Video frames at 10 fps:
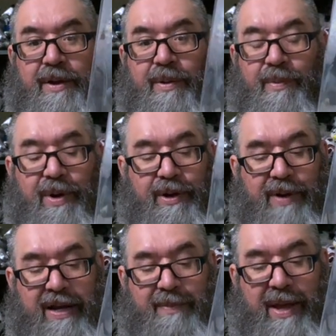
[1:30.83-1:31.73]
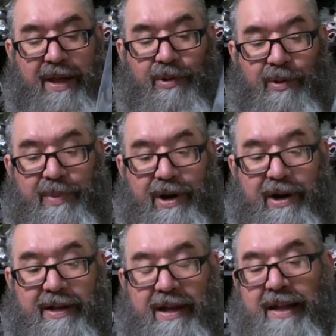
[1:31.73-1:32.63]
were created by
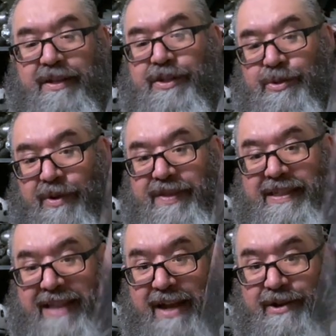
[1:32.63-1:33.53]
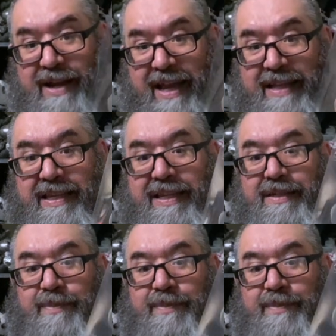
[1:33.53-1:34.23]
Goldberg to sort of standardize his